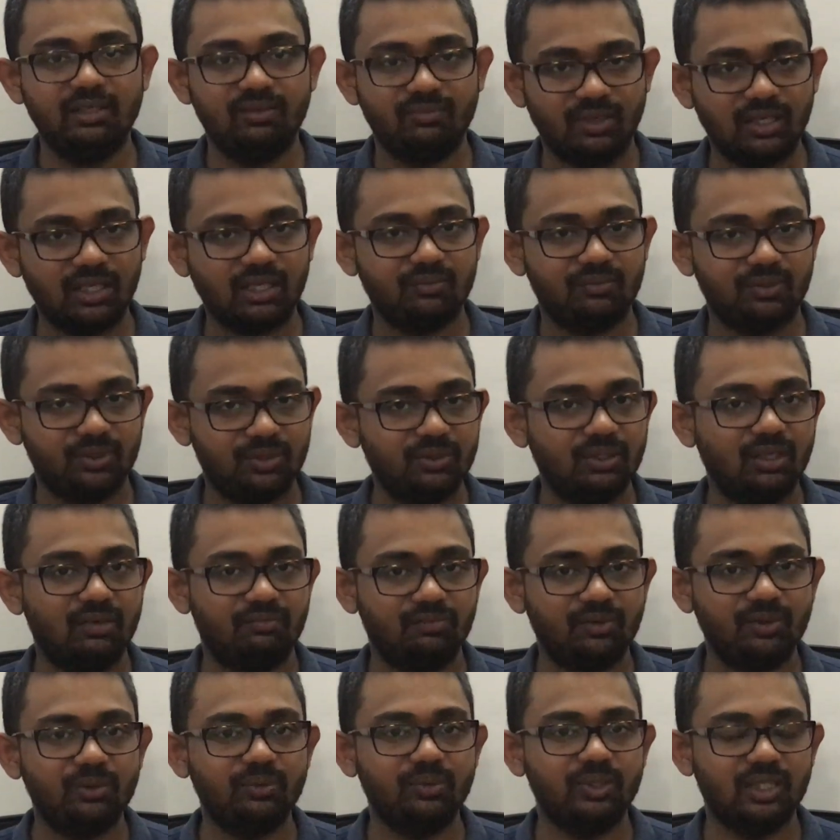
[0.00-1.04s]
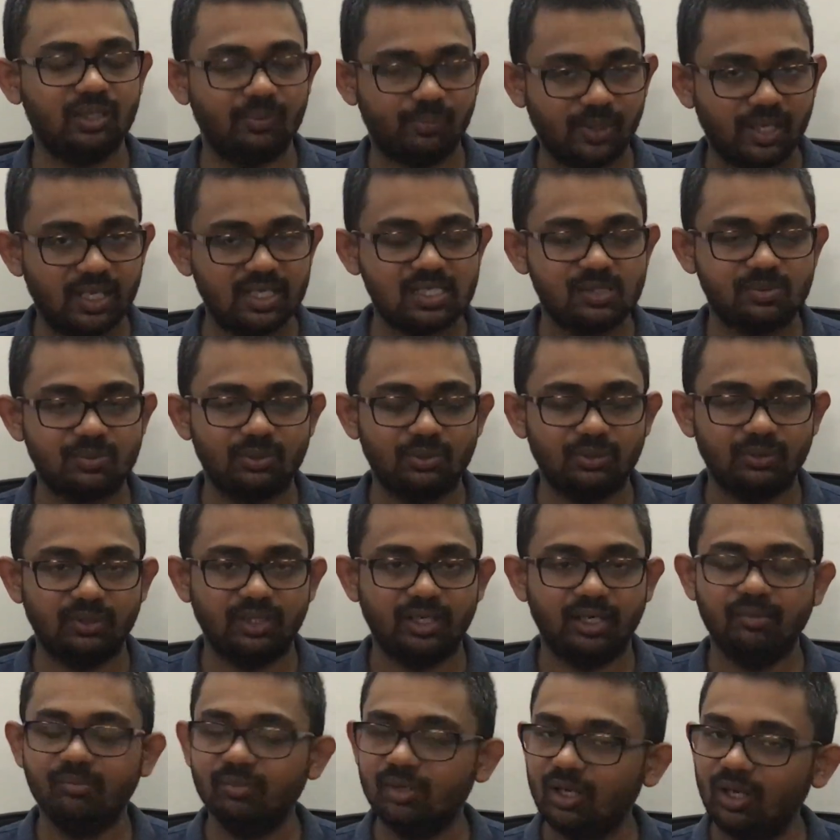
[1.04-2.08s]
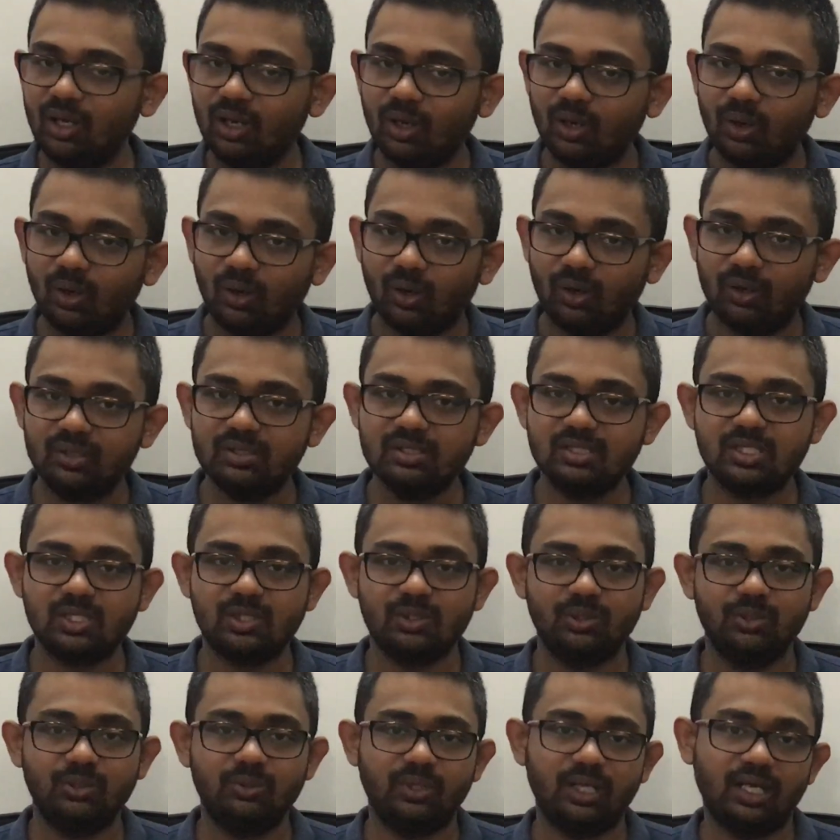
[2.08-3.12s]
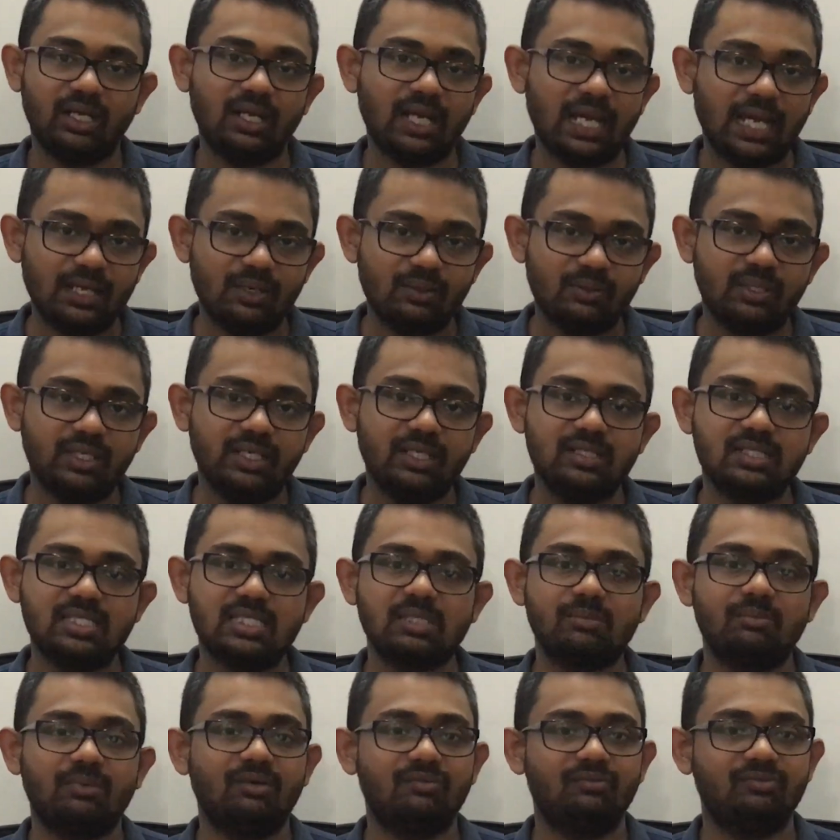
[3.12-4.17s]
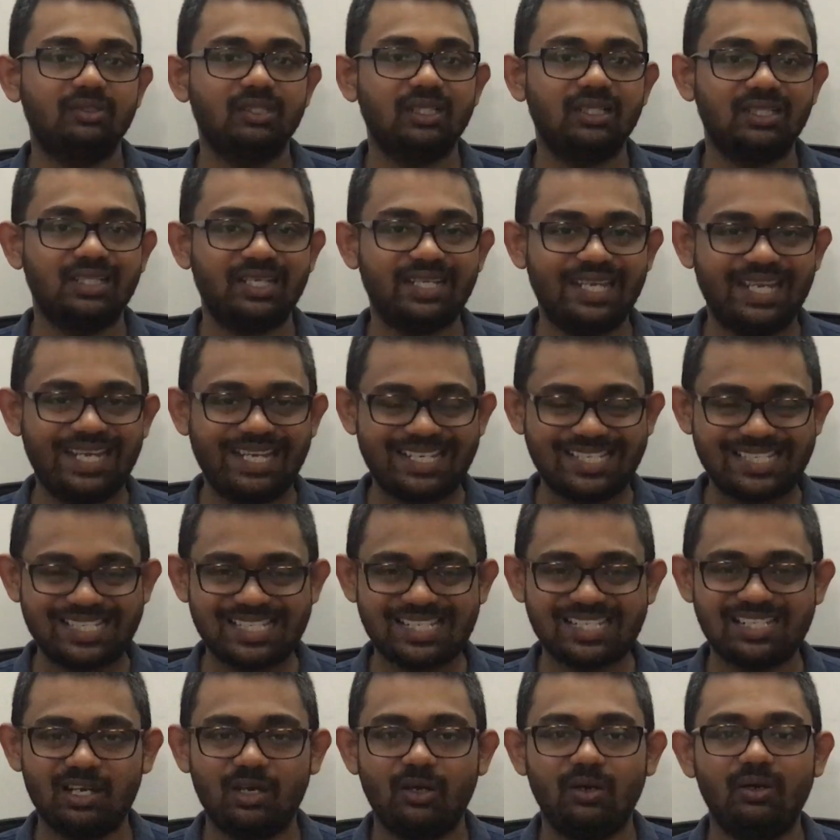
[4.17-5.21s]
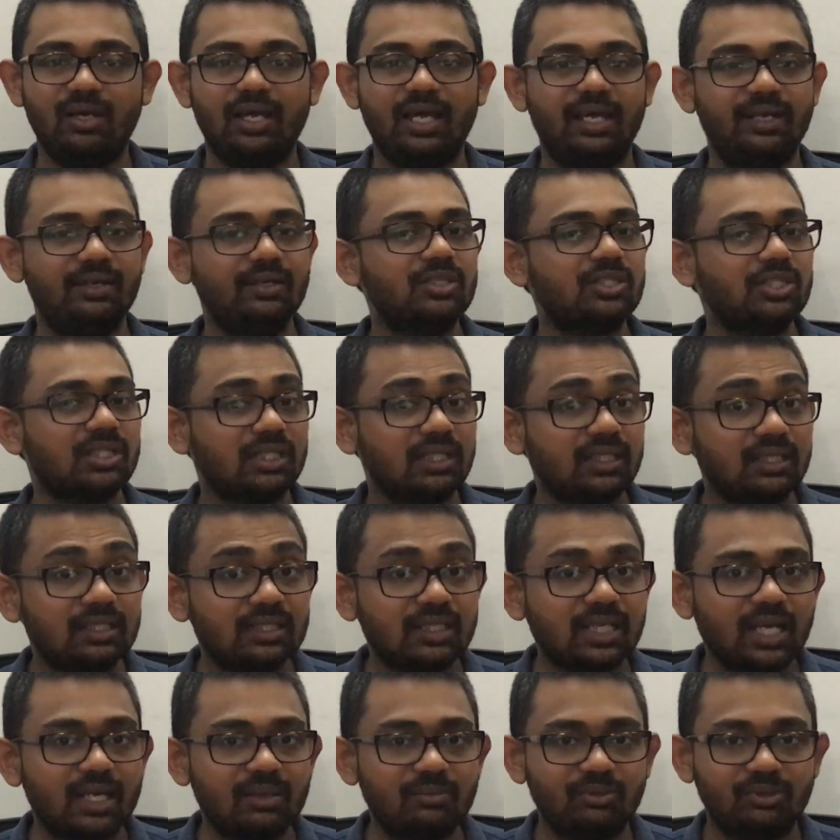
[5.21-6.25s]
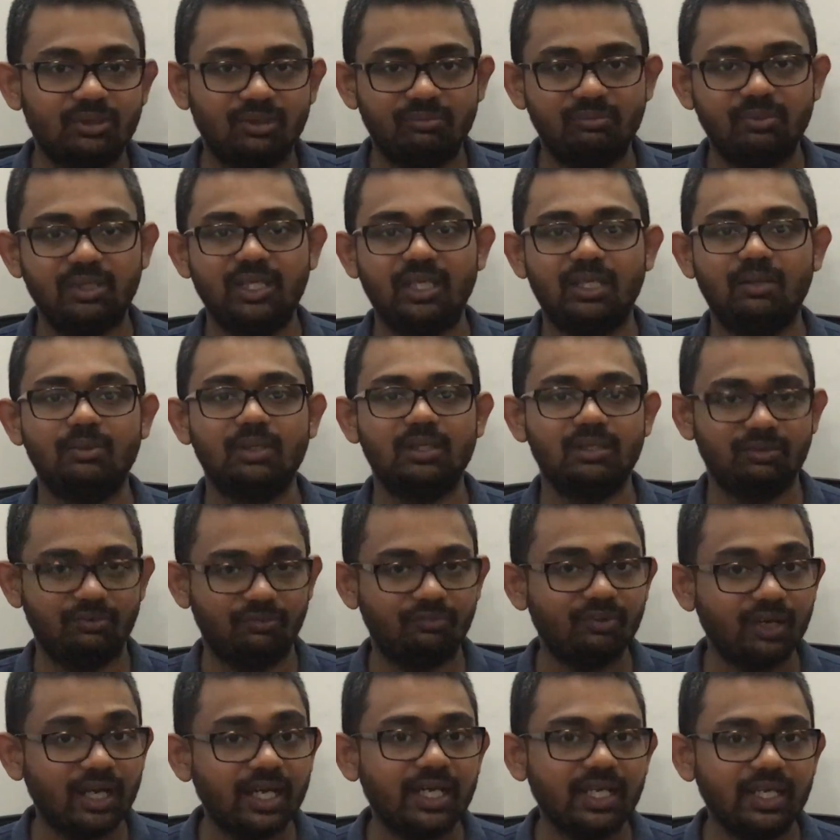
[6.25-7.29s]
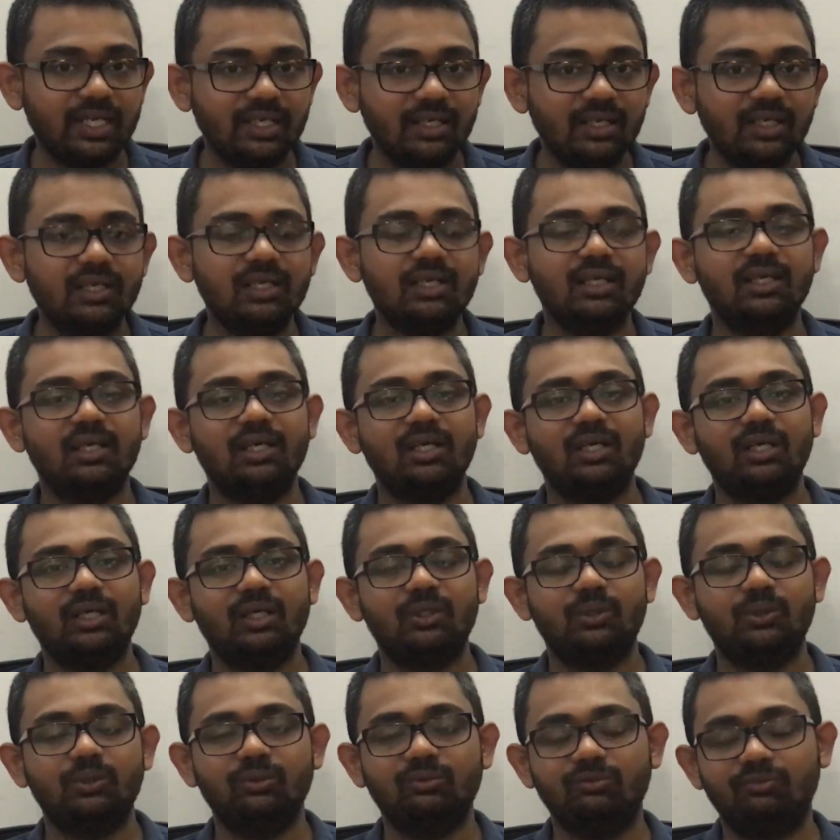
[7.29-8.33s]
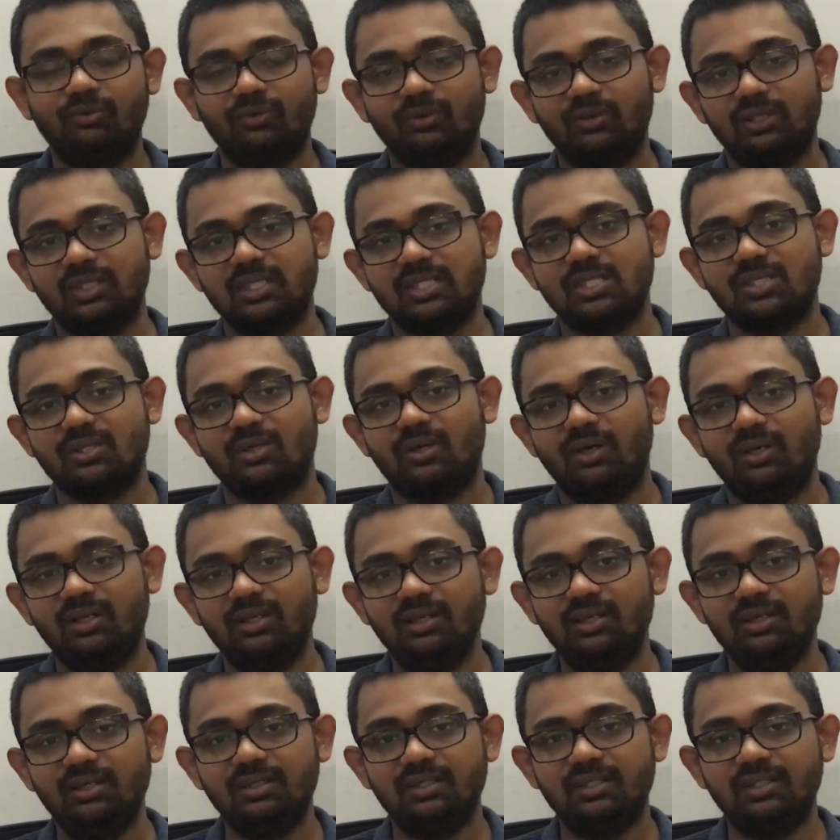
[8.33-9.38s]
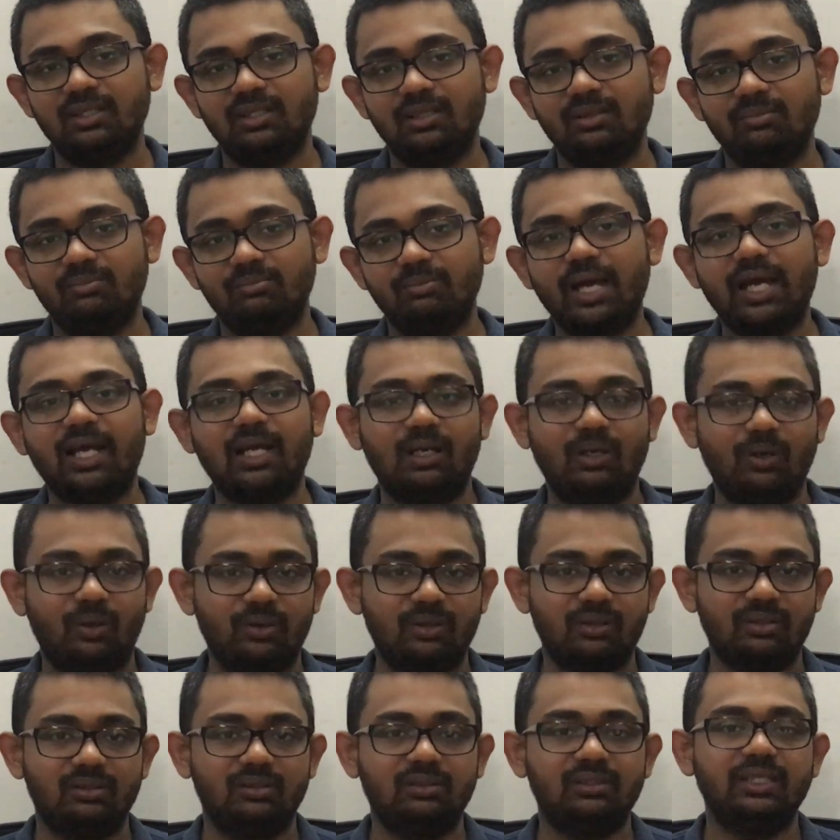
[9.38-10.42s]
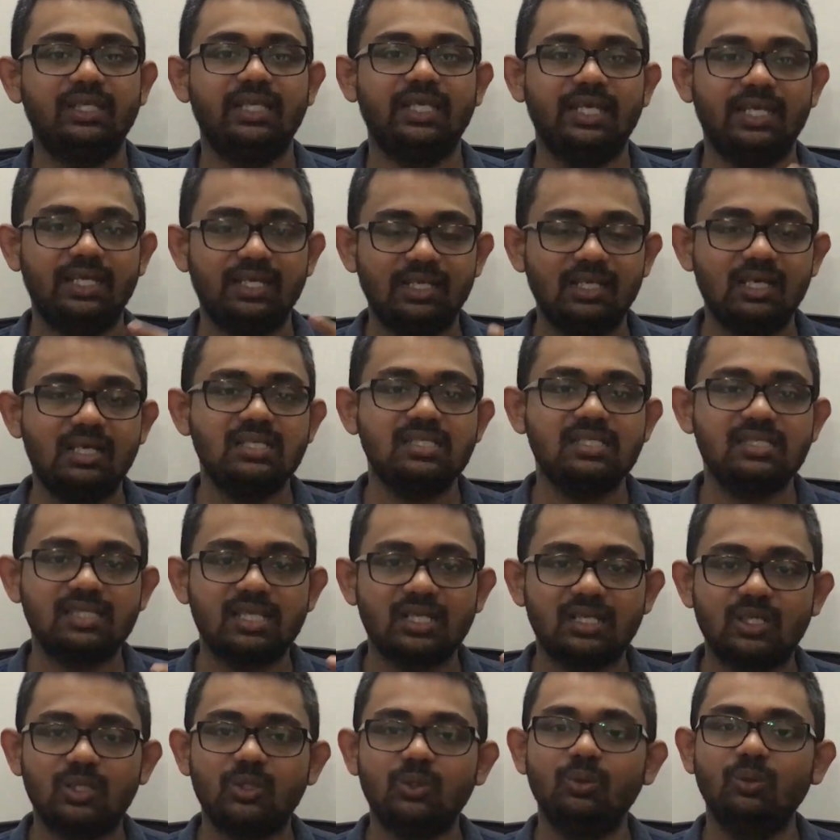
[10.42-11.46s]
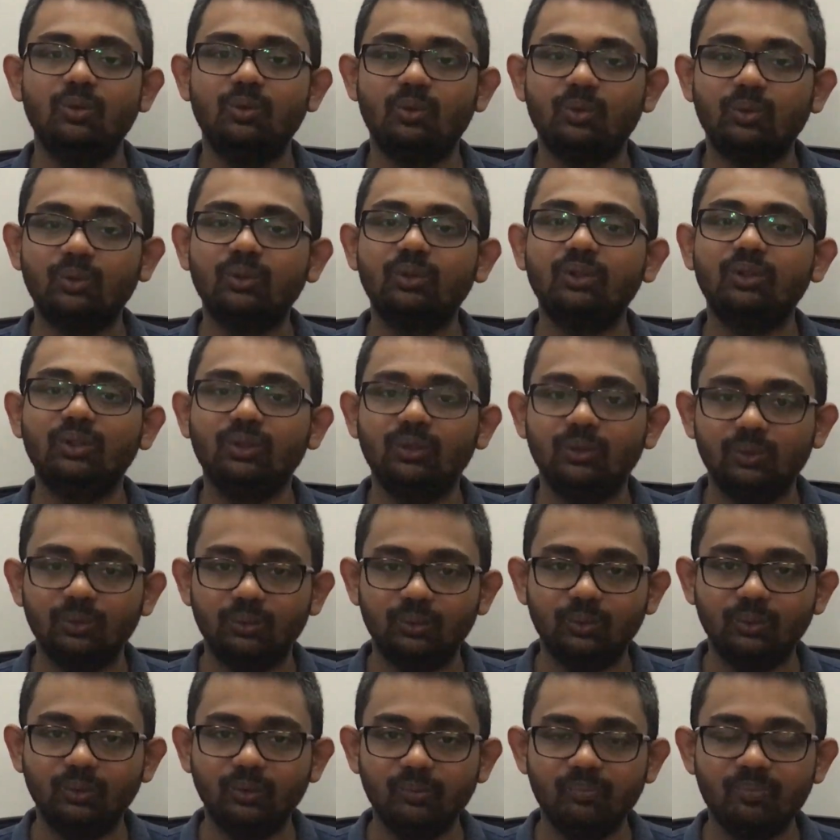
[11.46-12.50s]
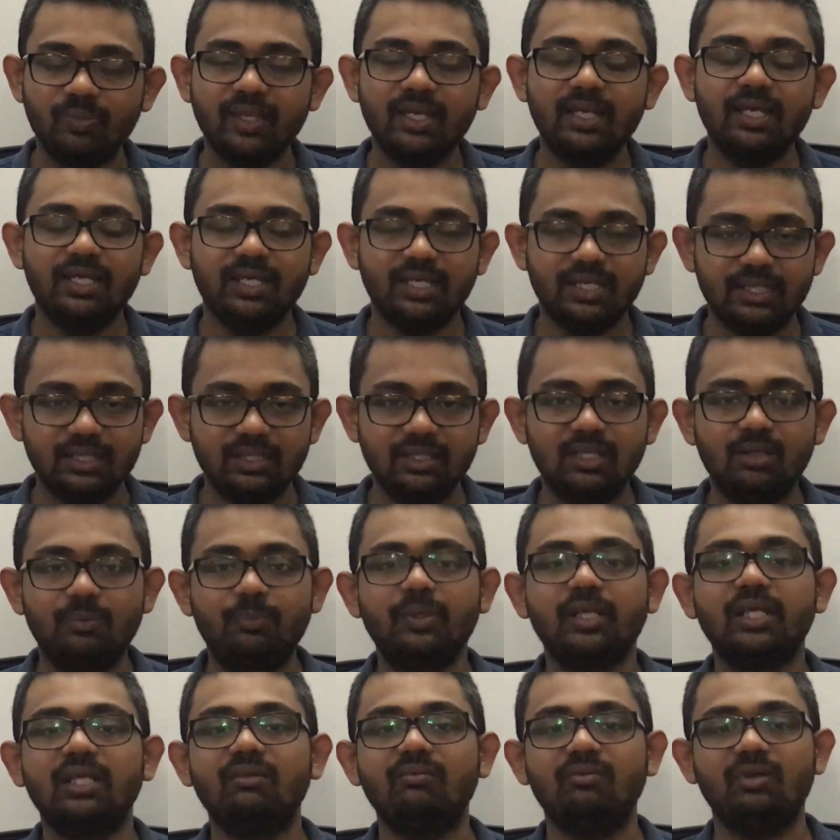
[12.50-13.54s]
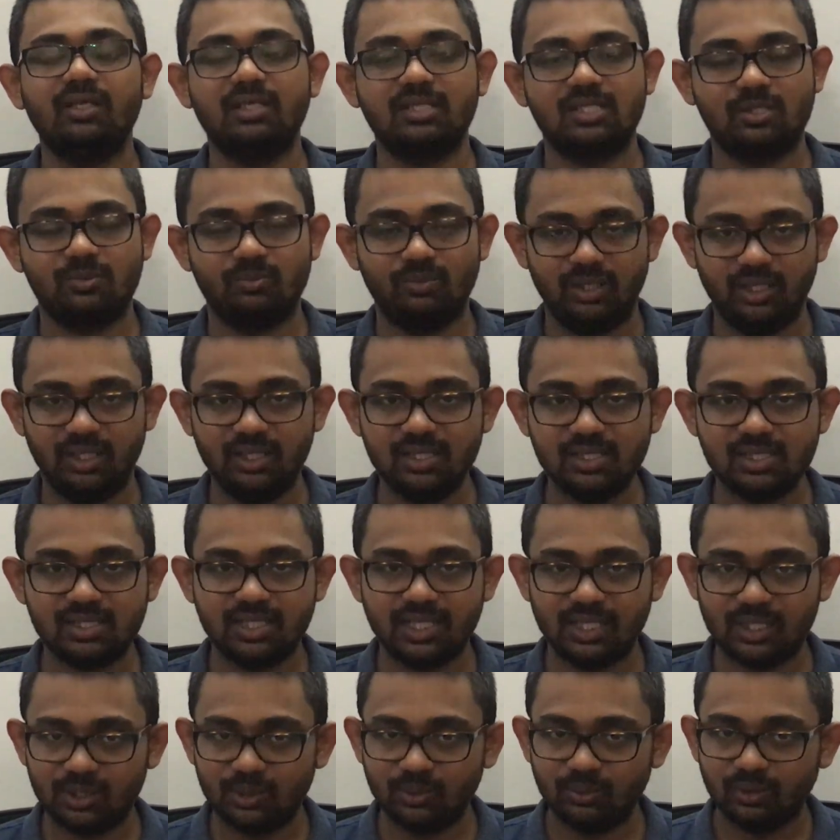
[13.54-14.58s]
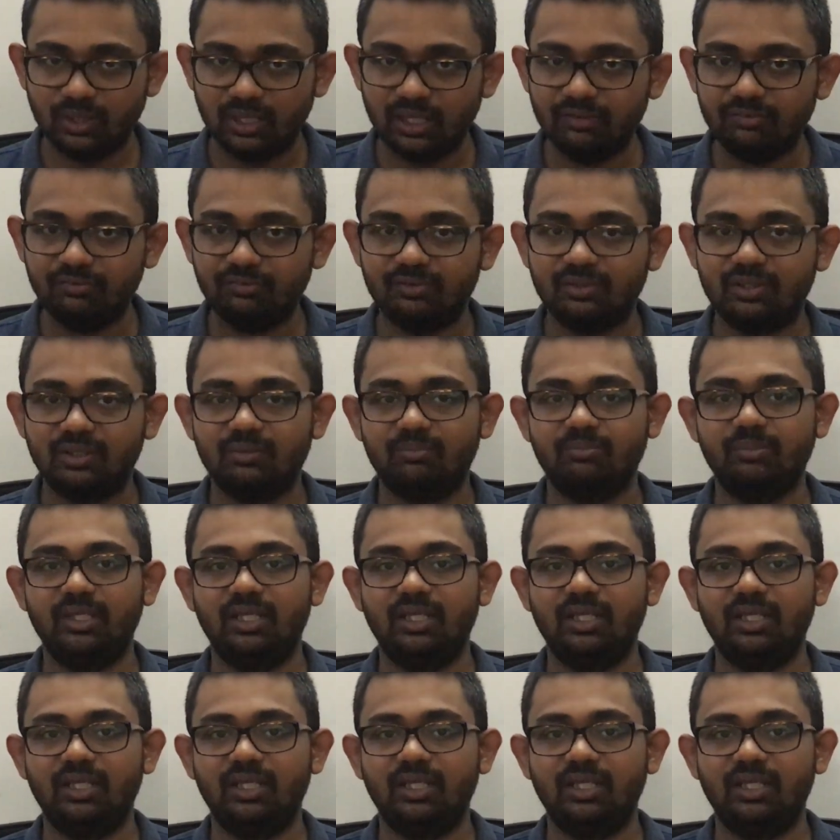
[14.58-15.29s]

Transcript: whatever you have to do in the past program. Also, you can allocate some of that extra additional time you have been able to find to focus on the backlog, the areas that you couldn't do in the previous weeks that you left